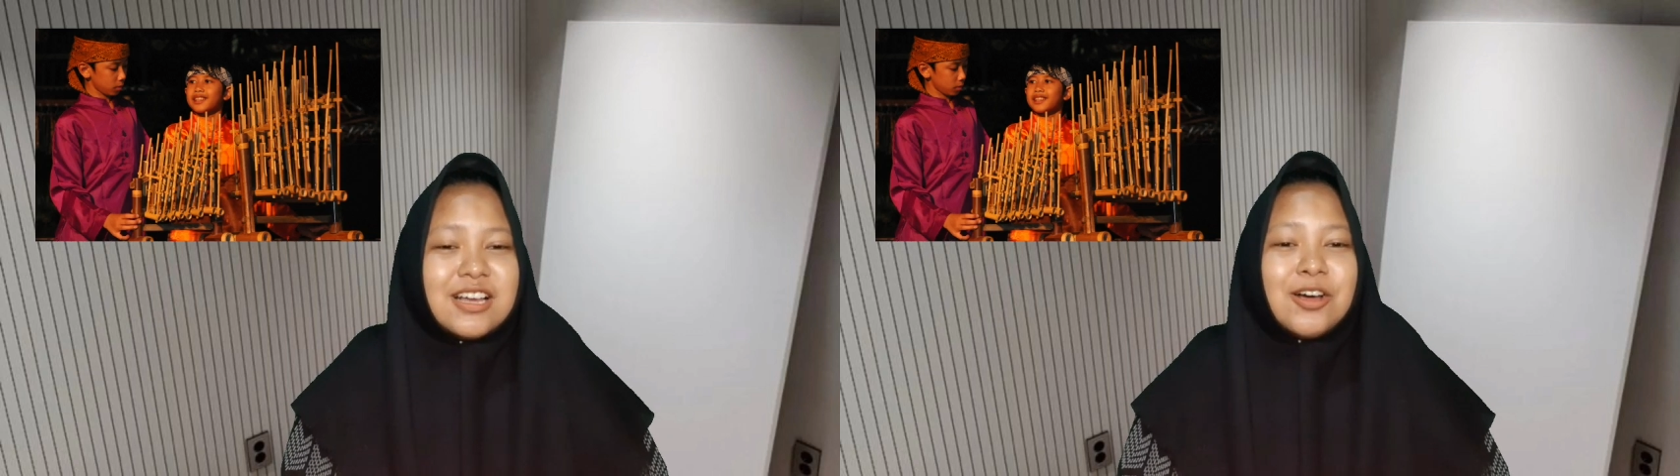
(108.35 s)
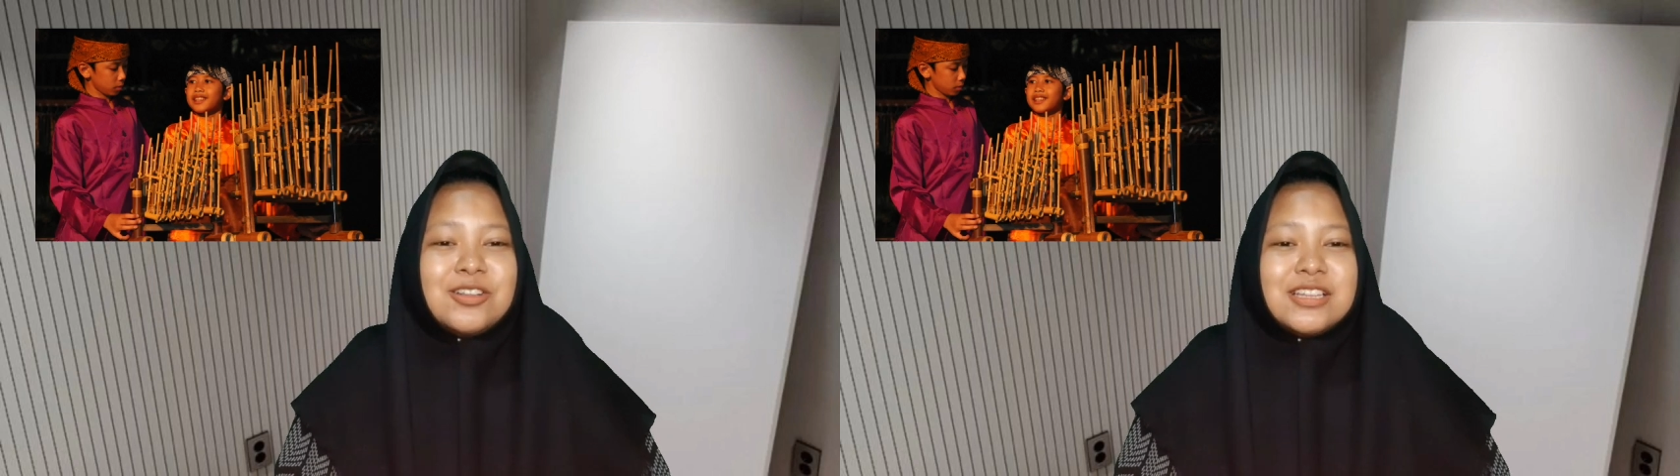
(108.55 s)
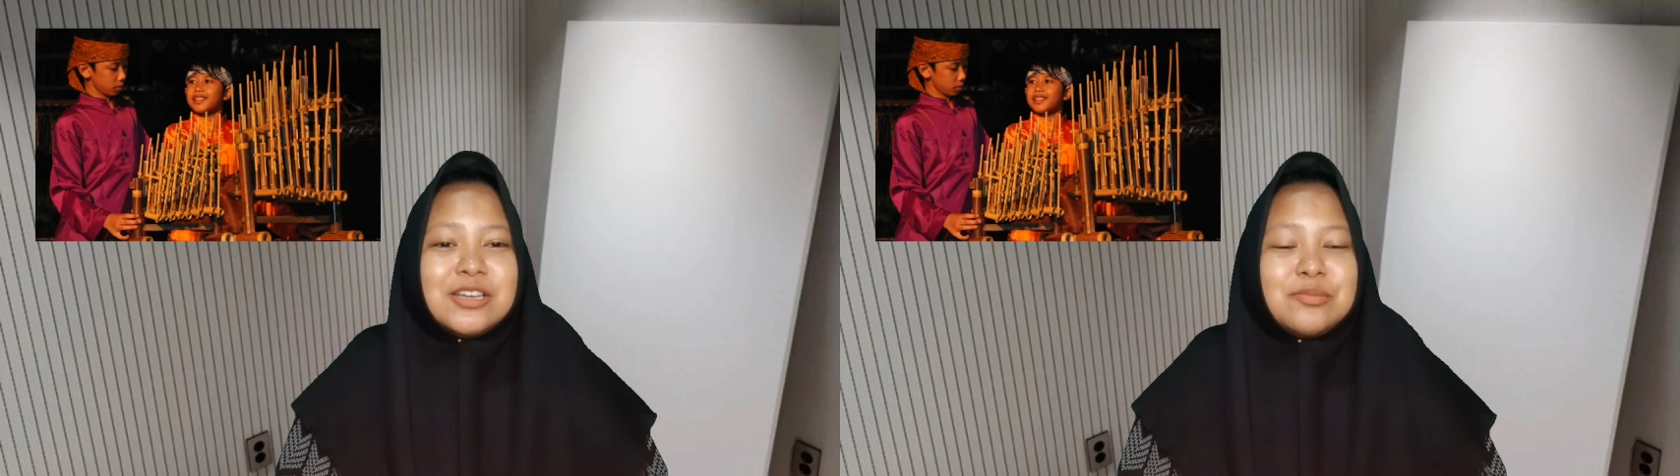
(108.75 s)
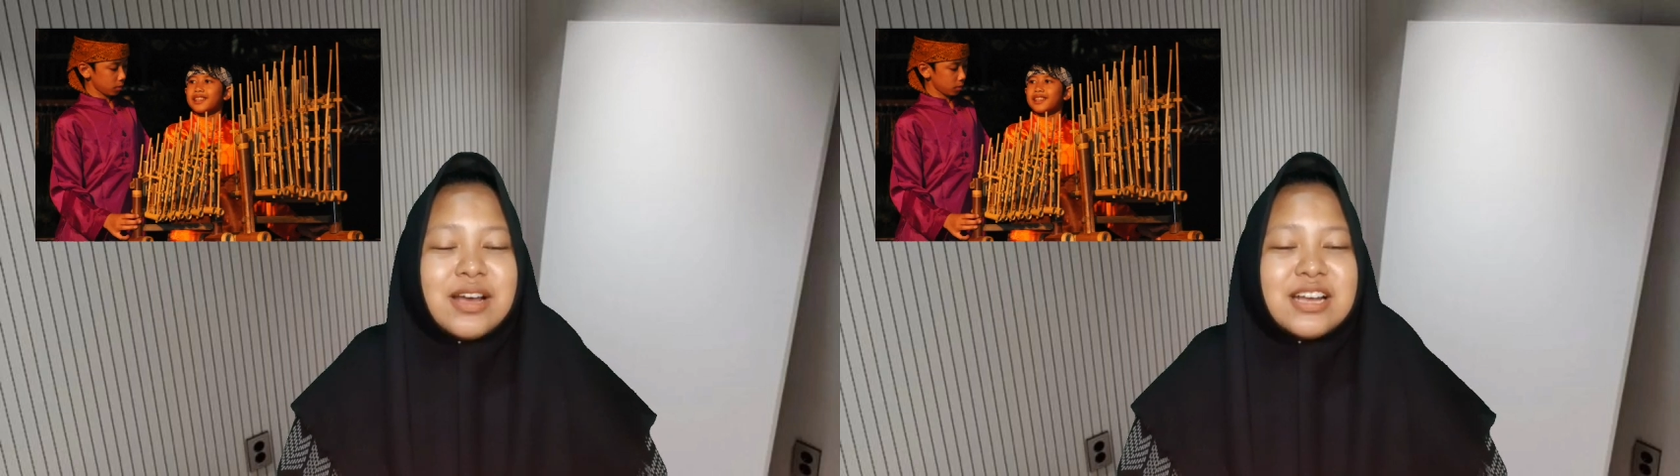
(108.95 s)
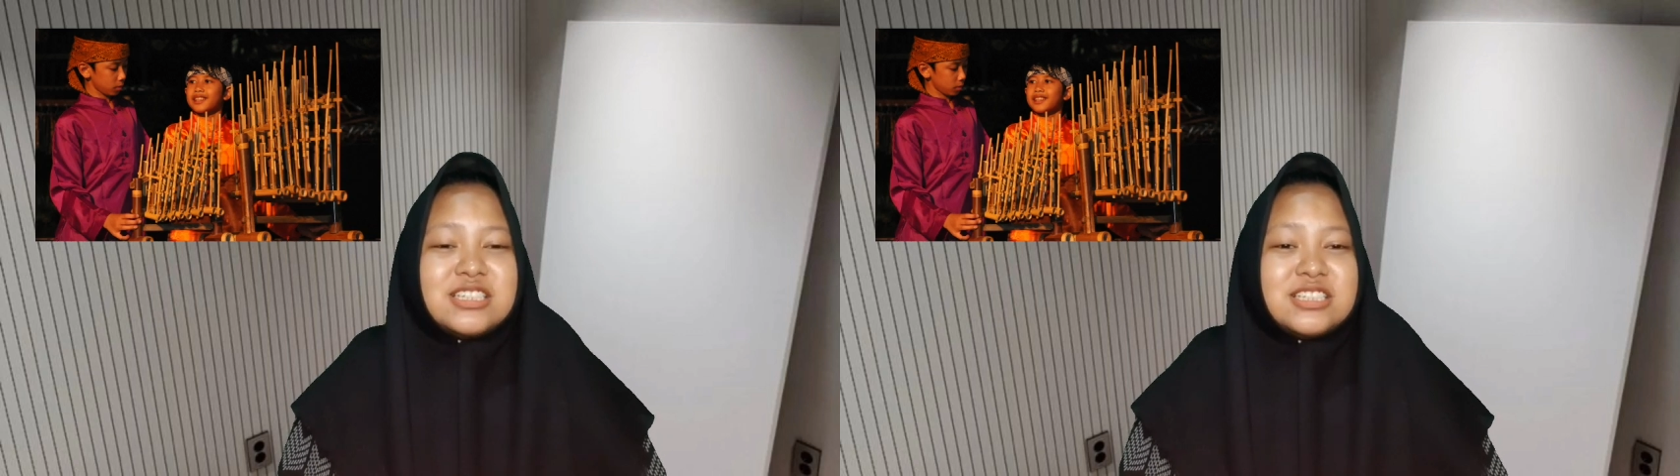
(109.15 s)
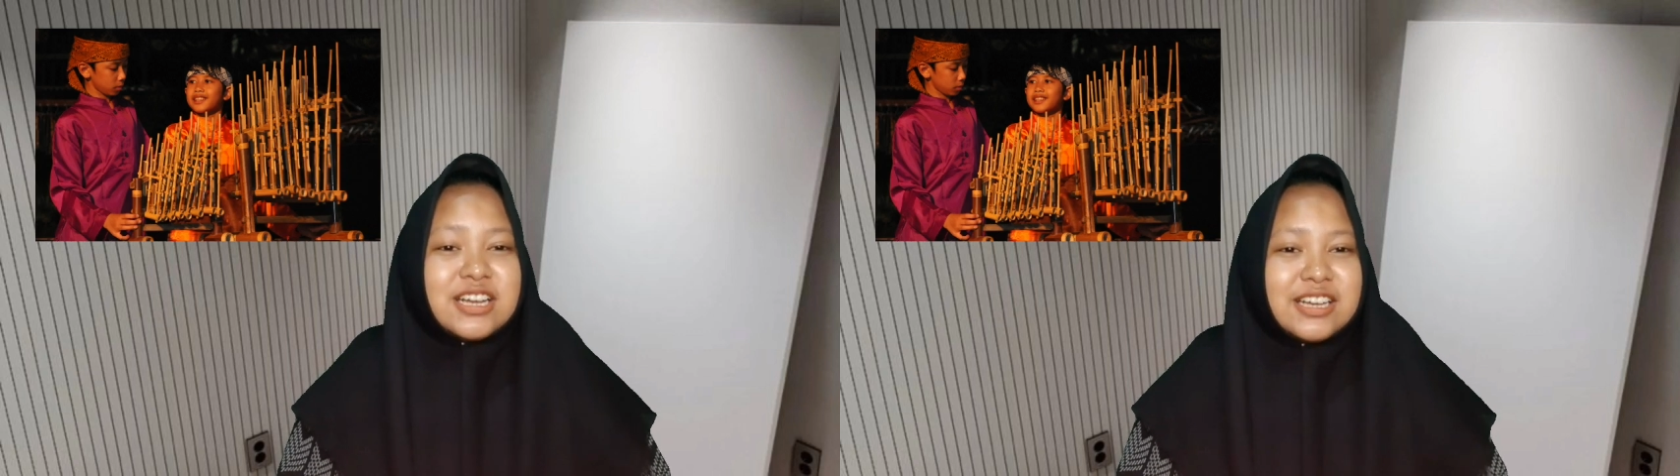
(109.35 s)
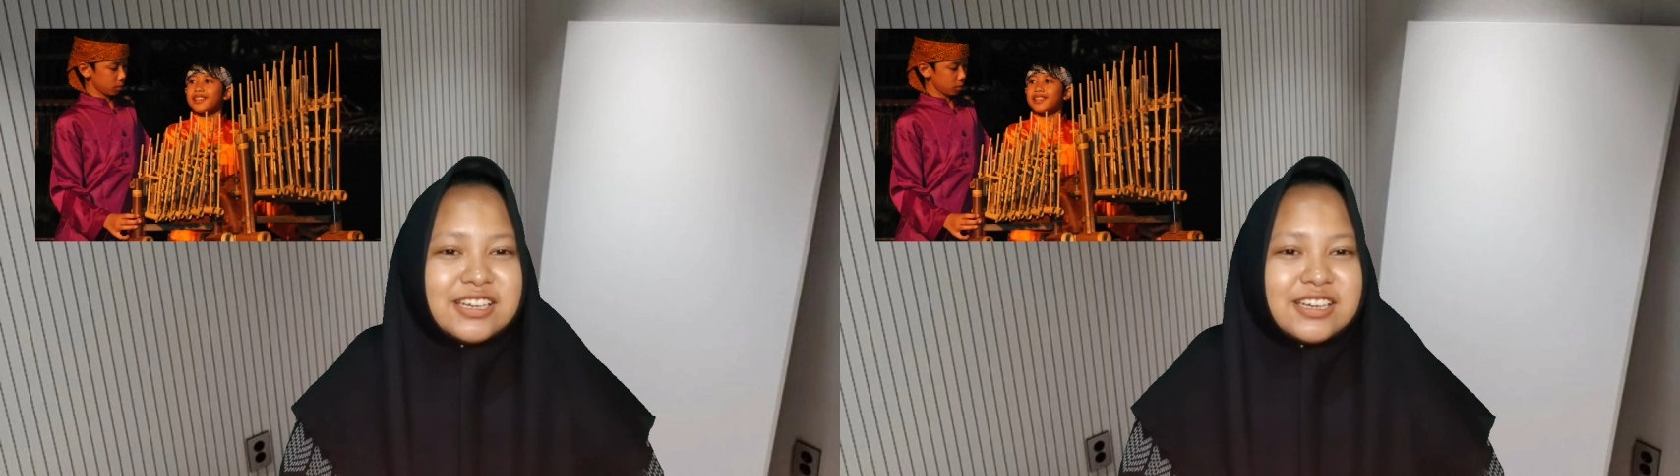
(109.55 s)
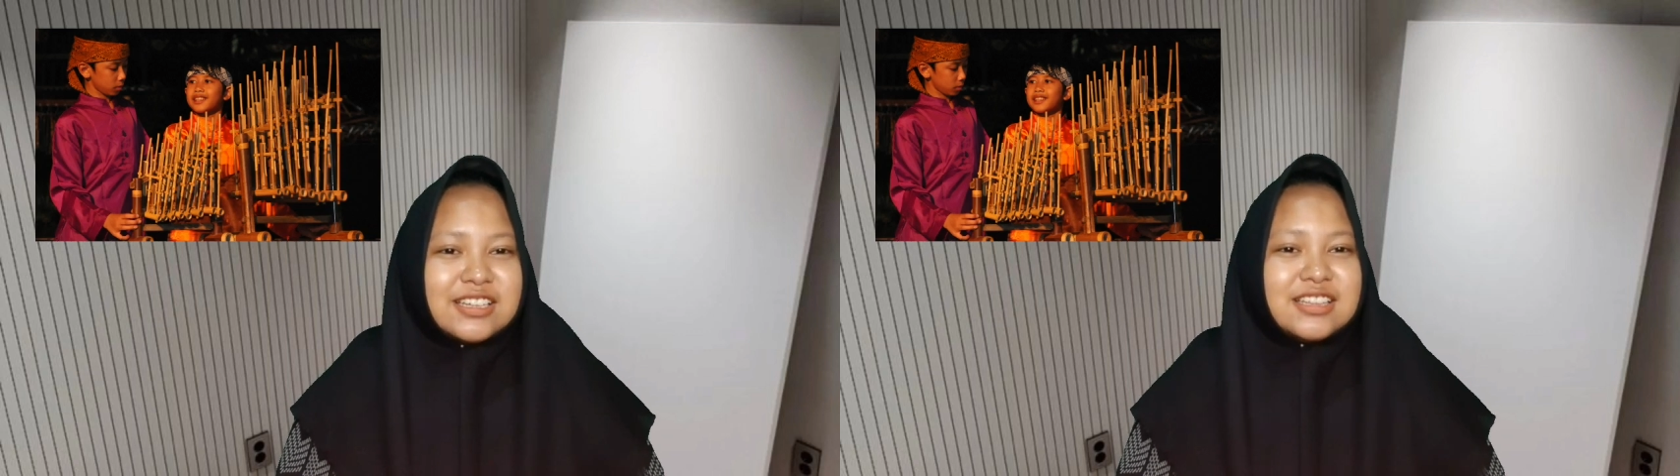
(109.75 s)
Only by
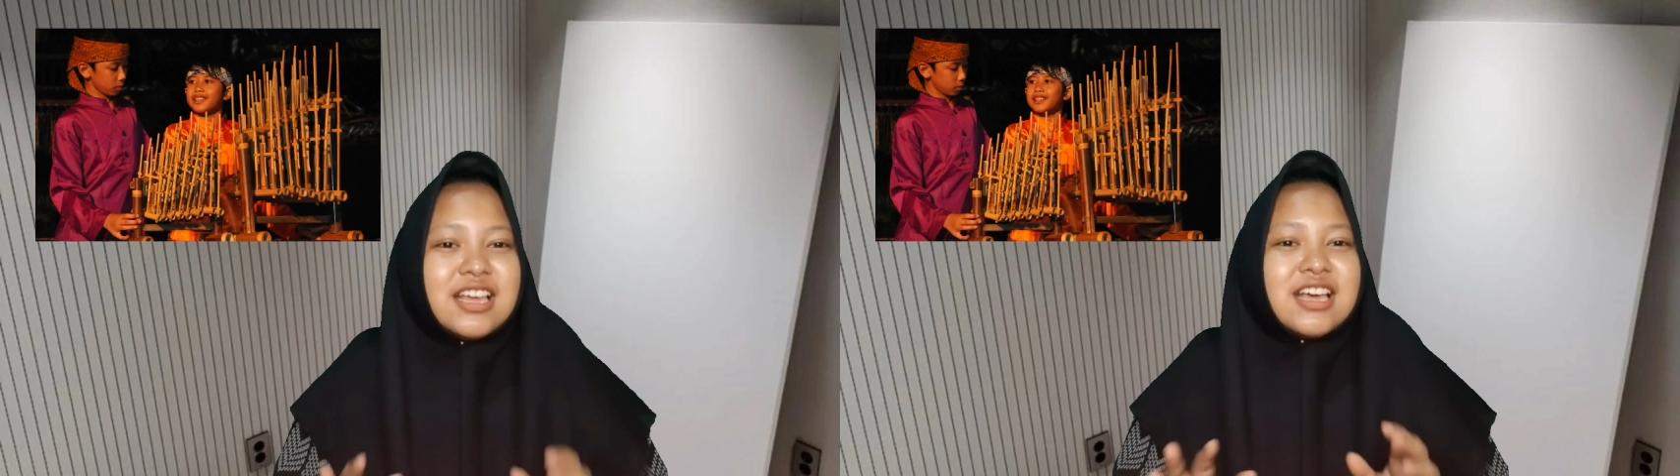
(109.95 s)
shaking it.